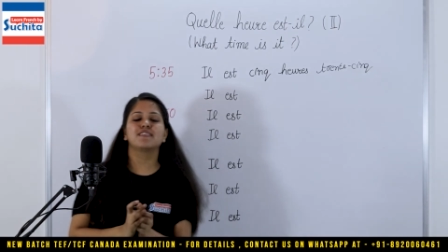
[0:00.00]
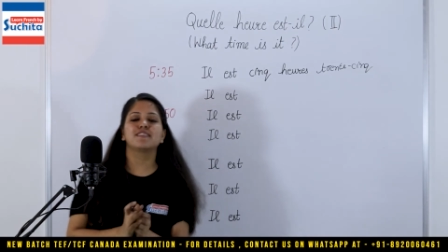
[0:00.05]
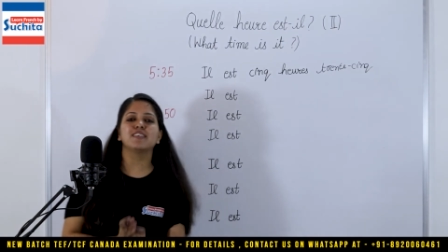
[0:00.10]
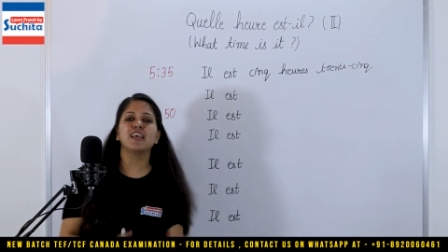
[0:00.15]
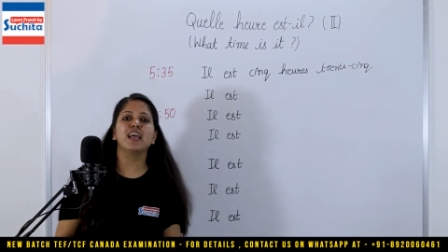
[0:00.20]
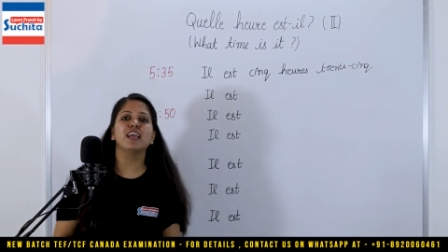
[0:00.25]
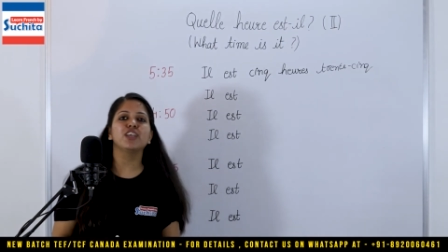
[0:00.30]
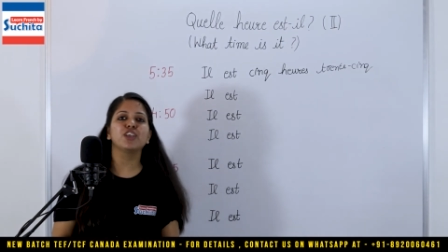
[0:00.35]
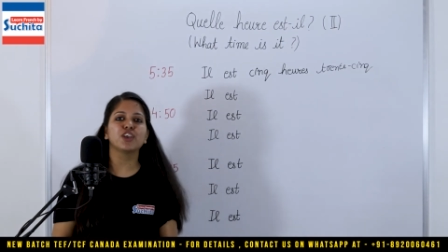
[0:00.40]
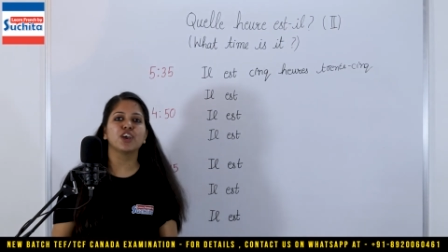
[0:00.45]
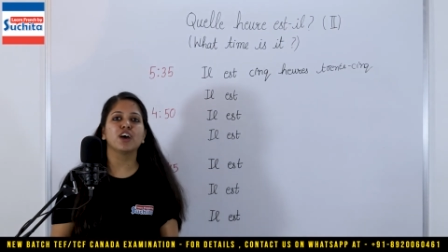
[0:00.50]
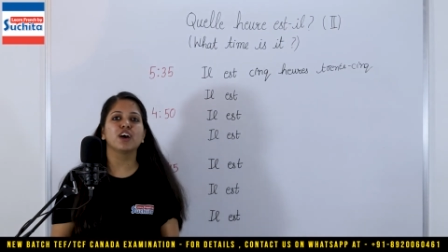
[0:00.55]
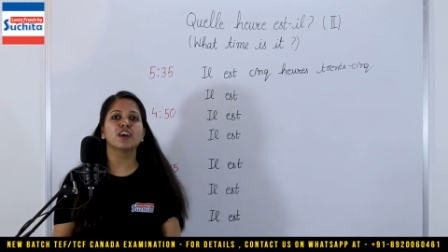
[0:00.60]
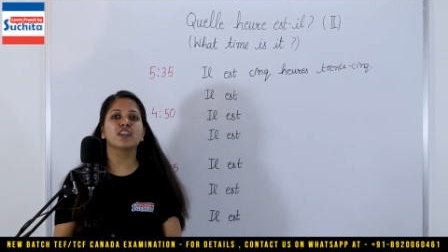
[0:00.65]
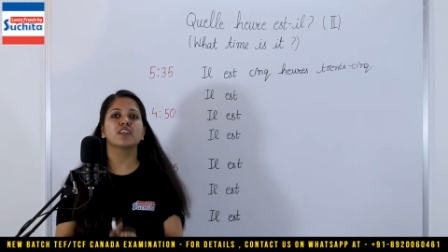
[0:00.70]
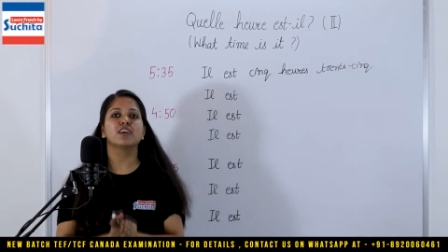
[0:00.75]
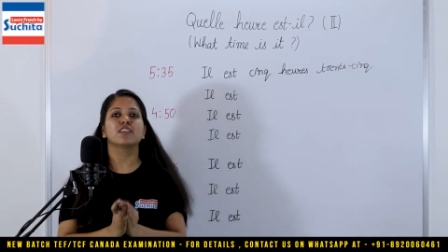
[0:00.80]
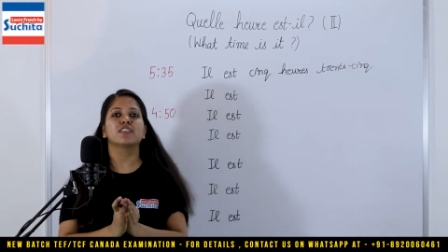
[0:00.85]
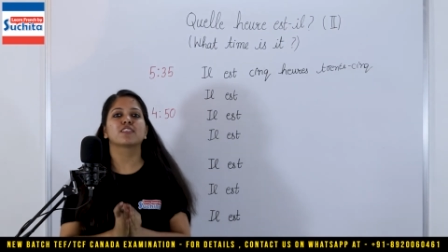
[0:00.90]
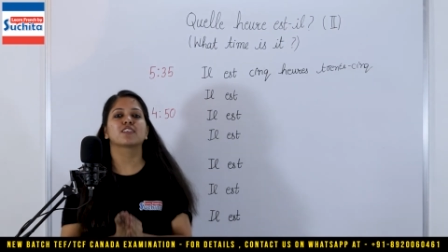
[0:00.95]

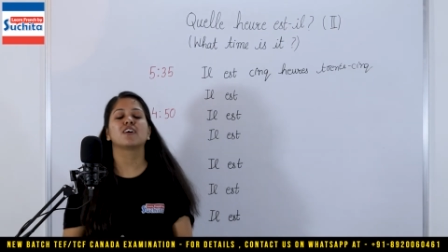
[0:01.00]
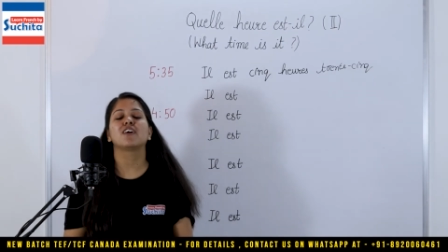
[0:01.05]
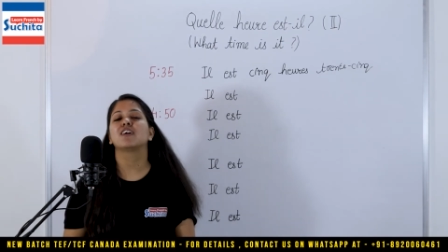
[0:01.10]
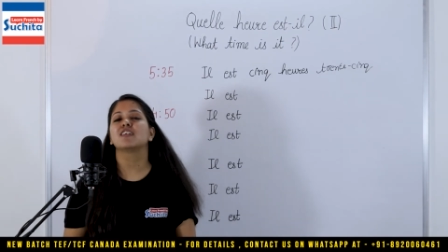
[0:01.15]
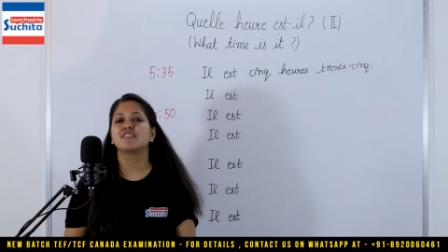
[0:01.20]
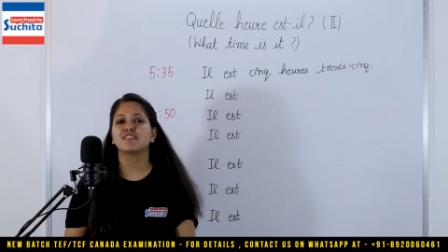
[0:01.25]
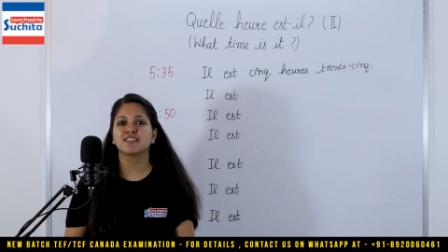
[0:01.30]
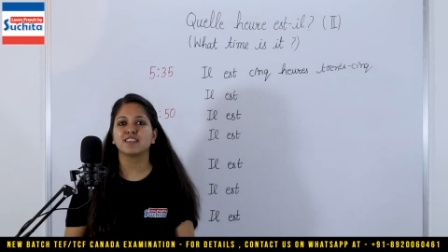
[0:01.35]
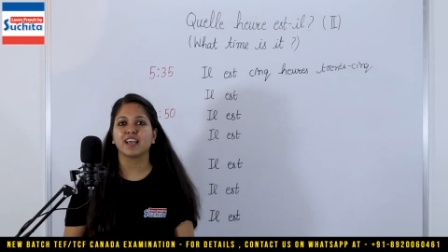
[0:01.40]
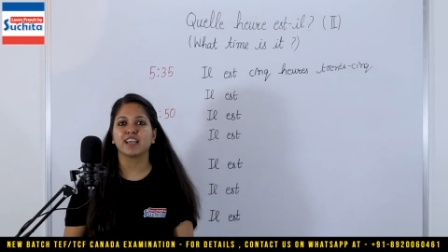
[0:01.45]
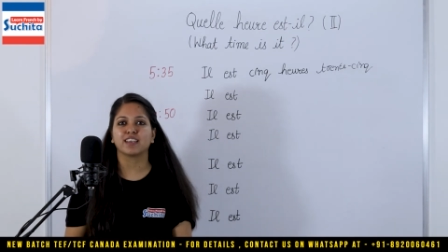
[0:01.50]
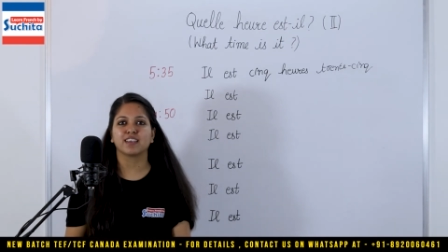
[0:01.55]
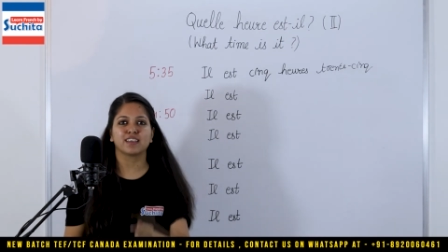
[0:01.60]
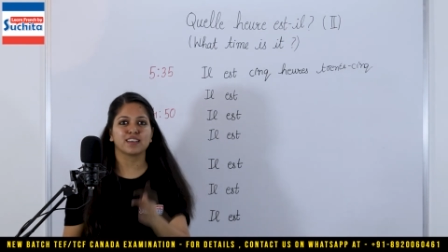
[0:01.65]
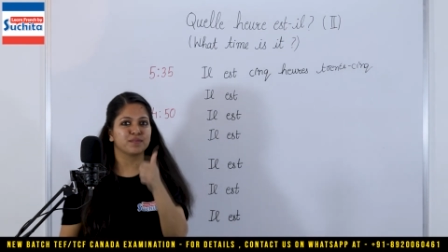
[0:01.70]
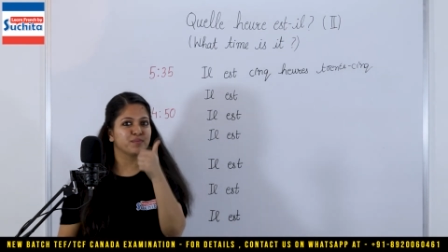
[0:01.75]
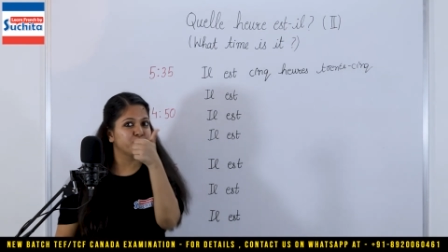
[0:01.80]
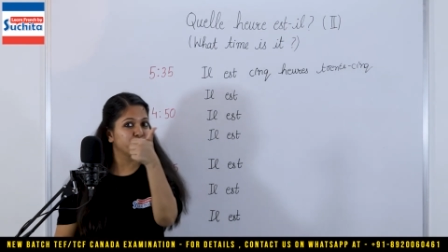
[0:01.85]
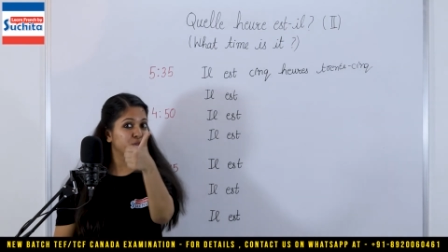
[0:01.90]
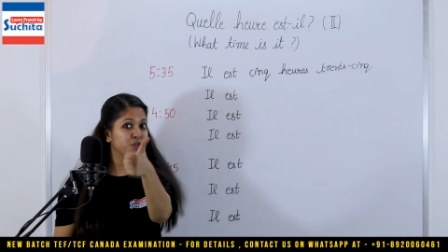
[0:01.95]
5h35.